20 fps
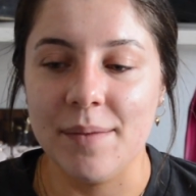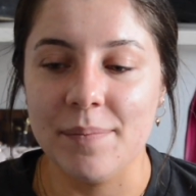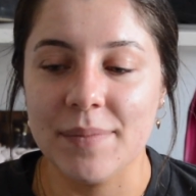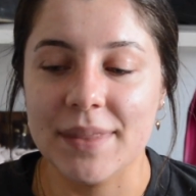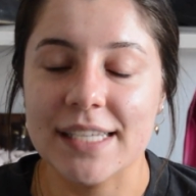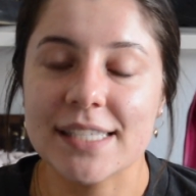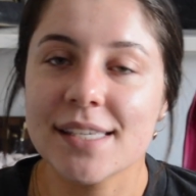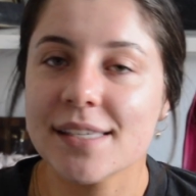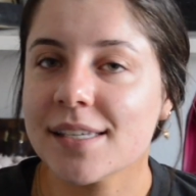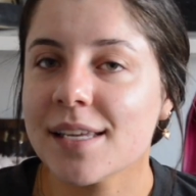
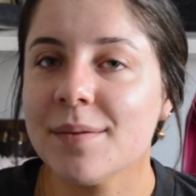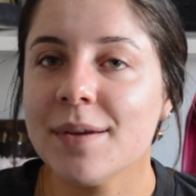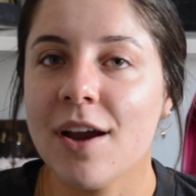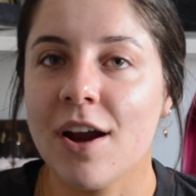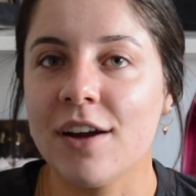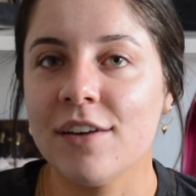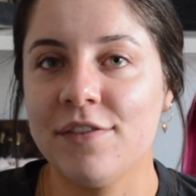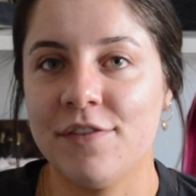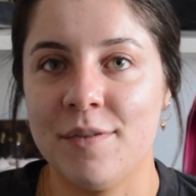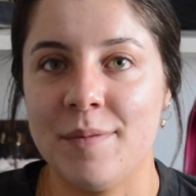This is going to be
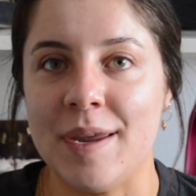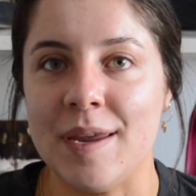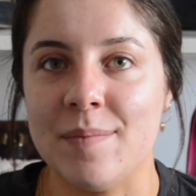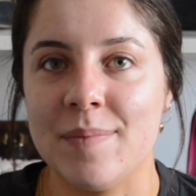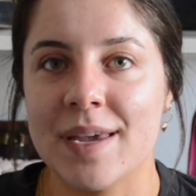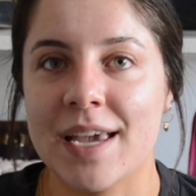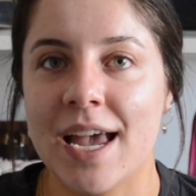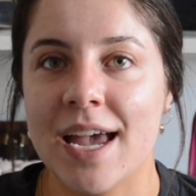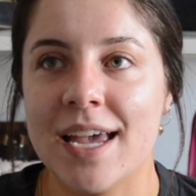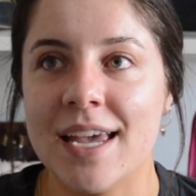hard for me
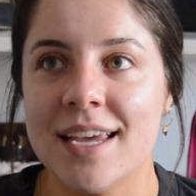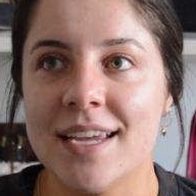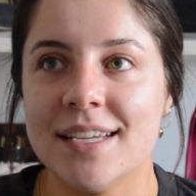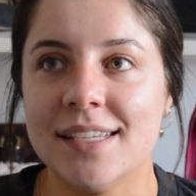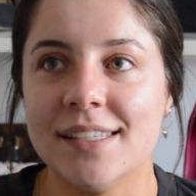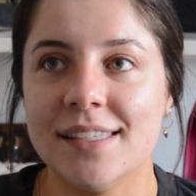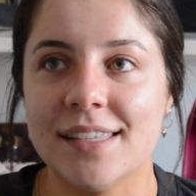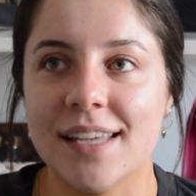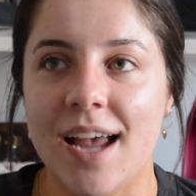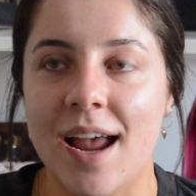
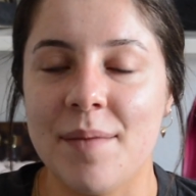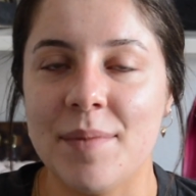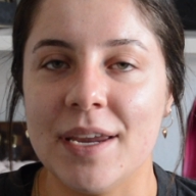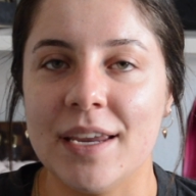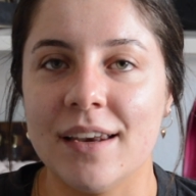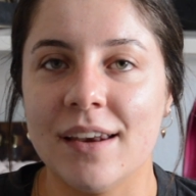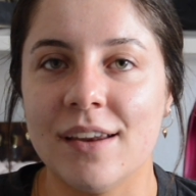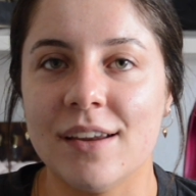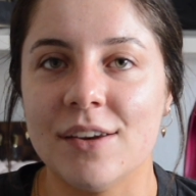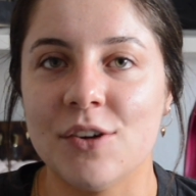because,
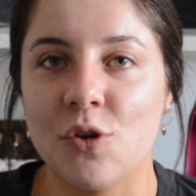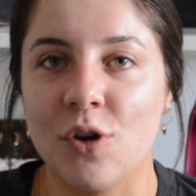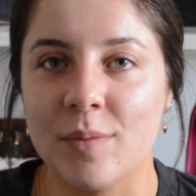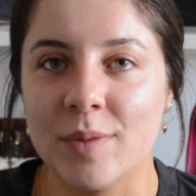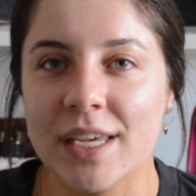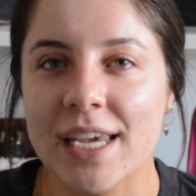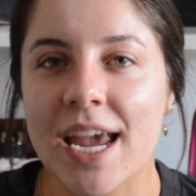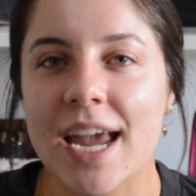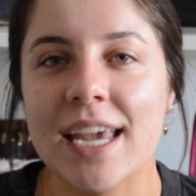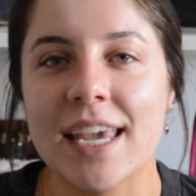
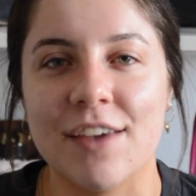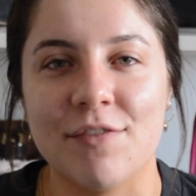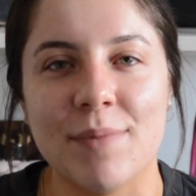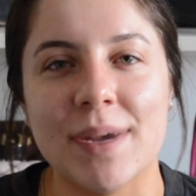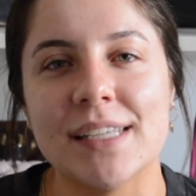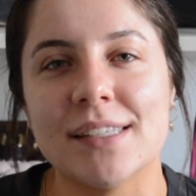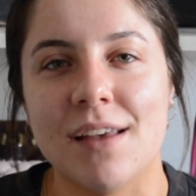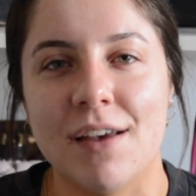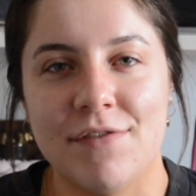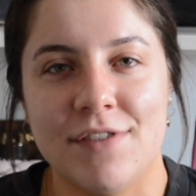normally I give
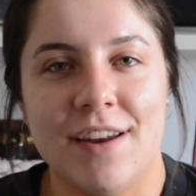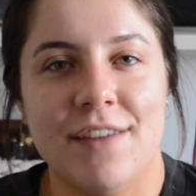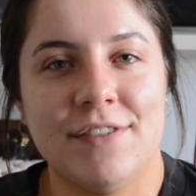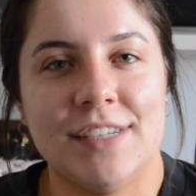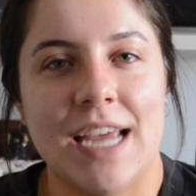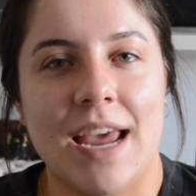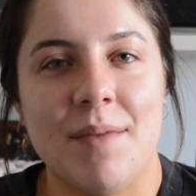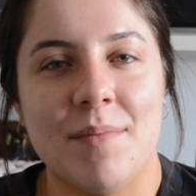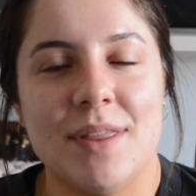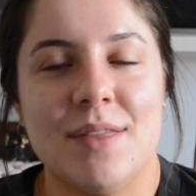myself enough
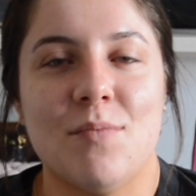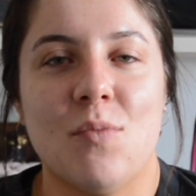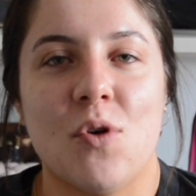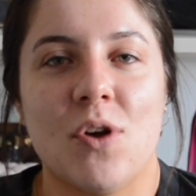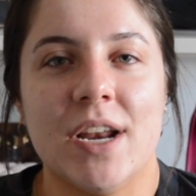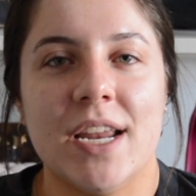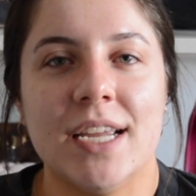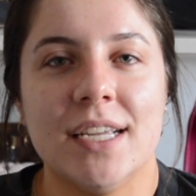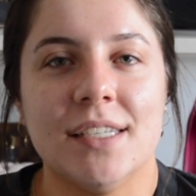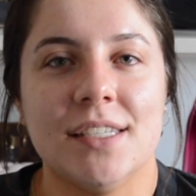time in the
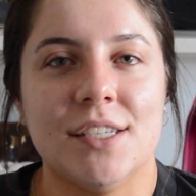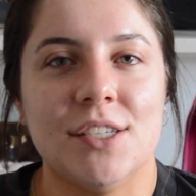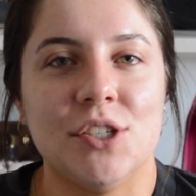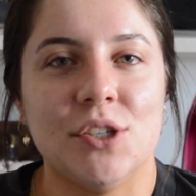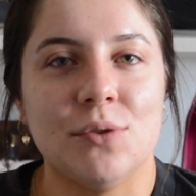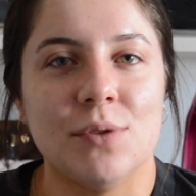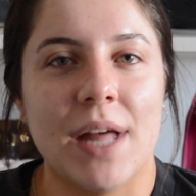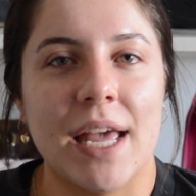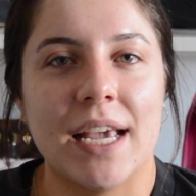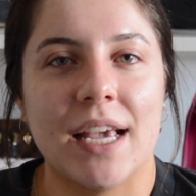morning to do
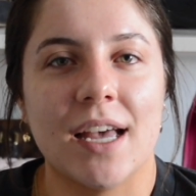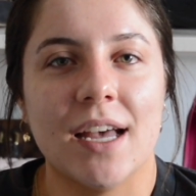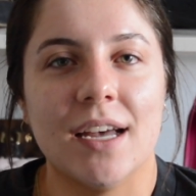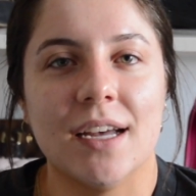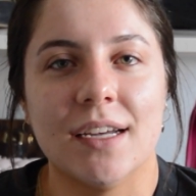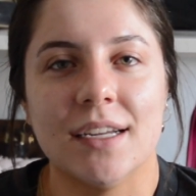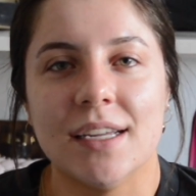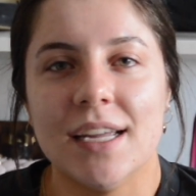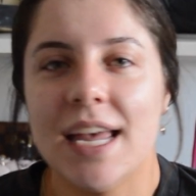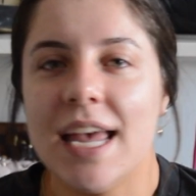like
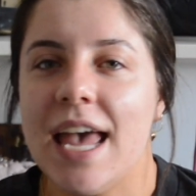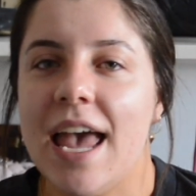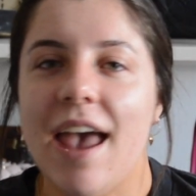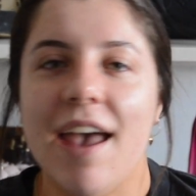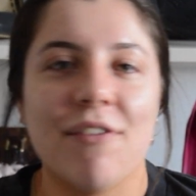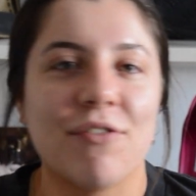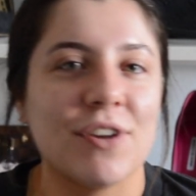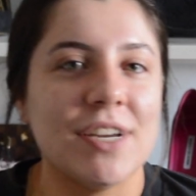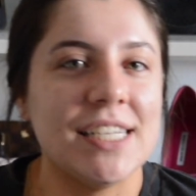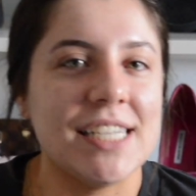a
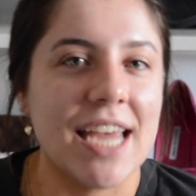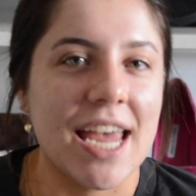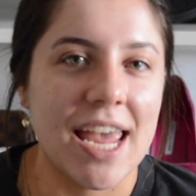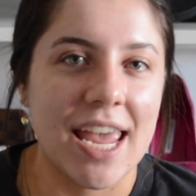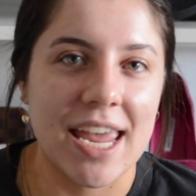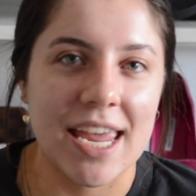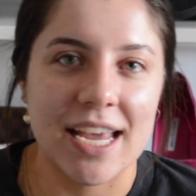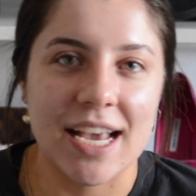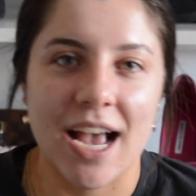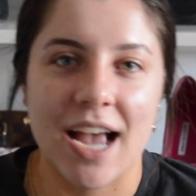
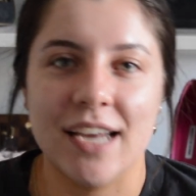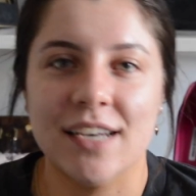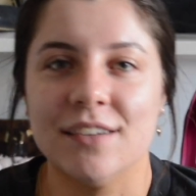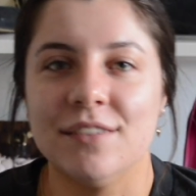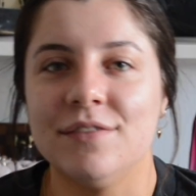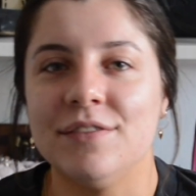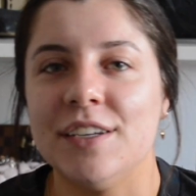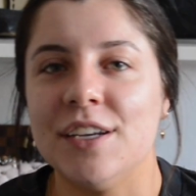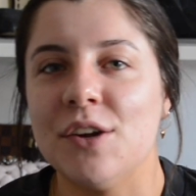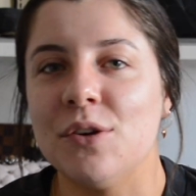everyday kind
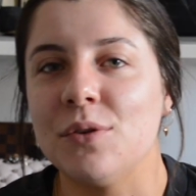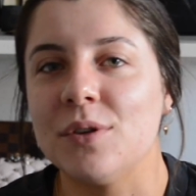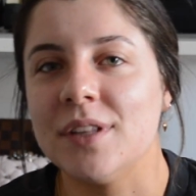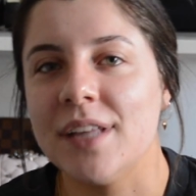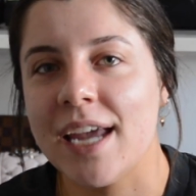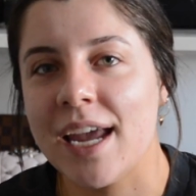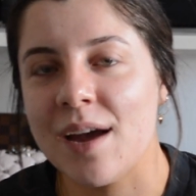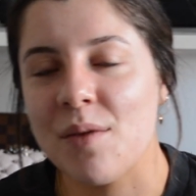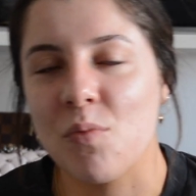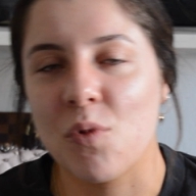of,
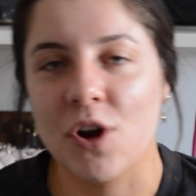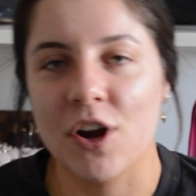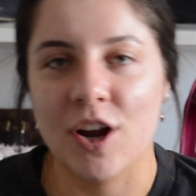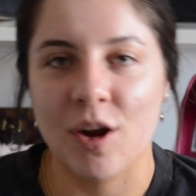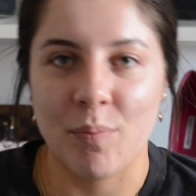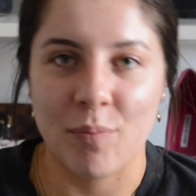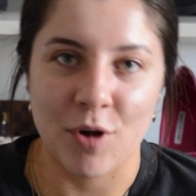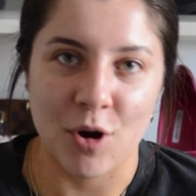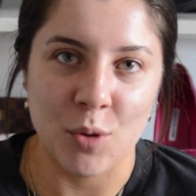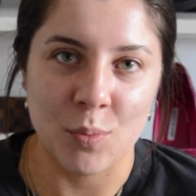glam work
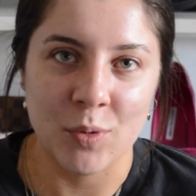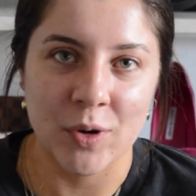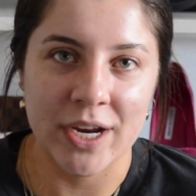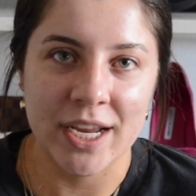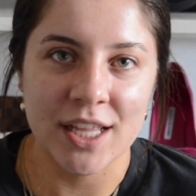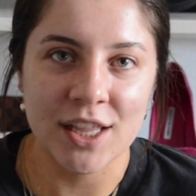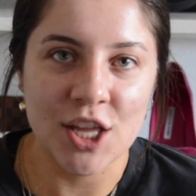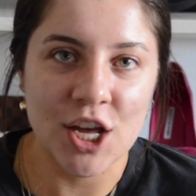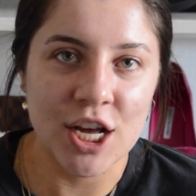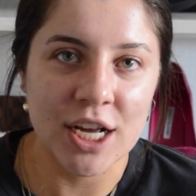
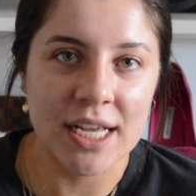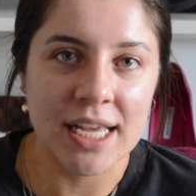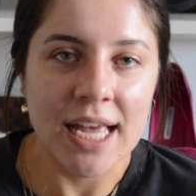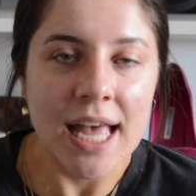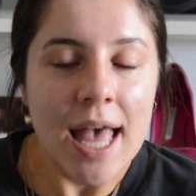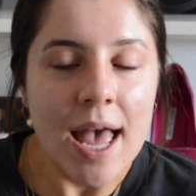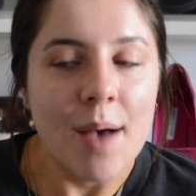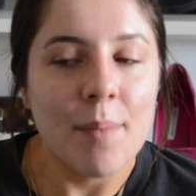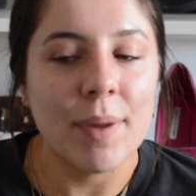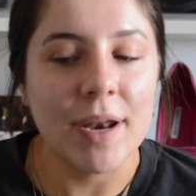appropriate look,
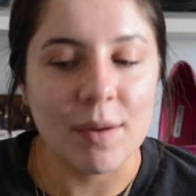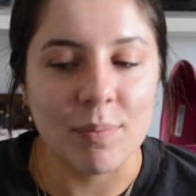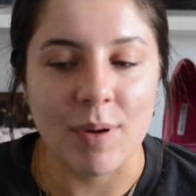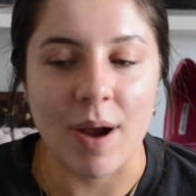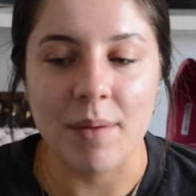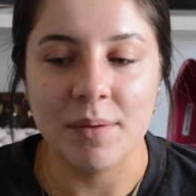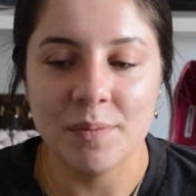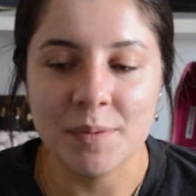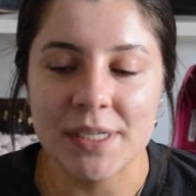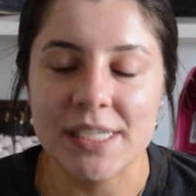but it
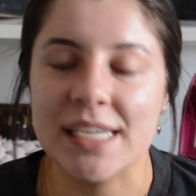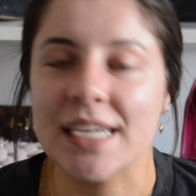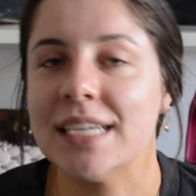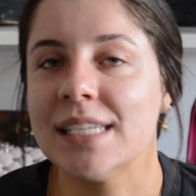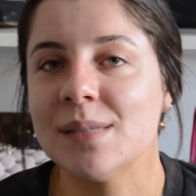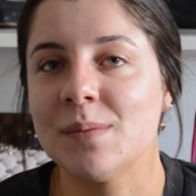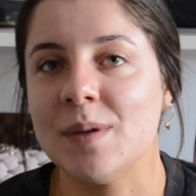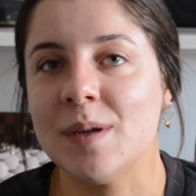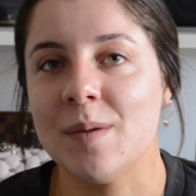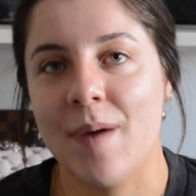probably
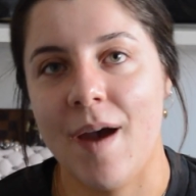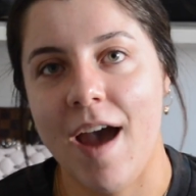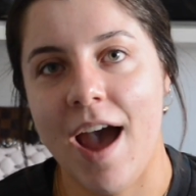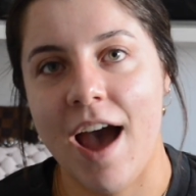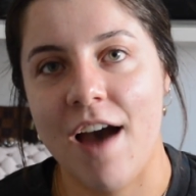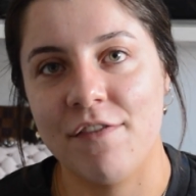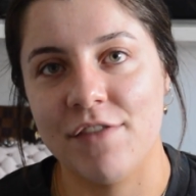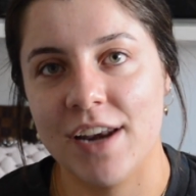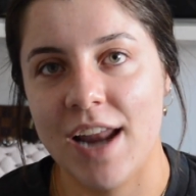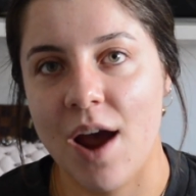takes me about
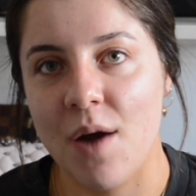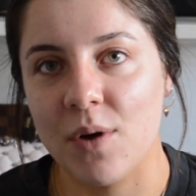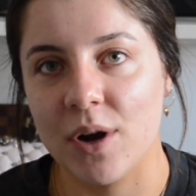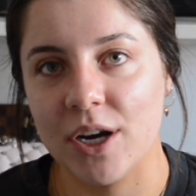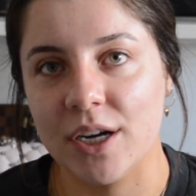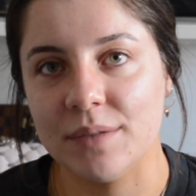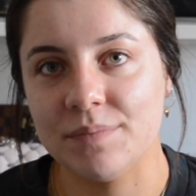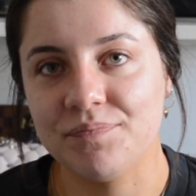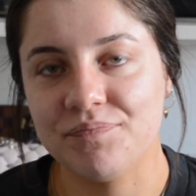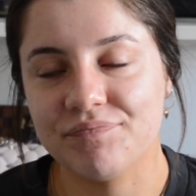half an
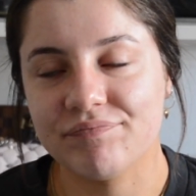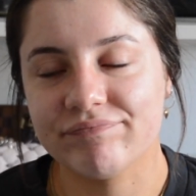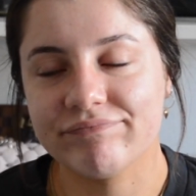hour.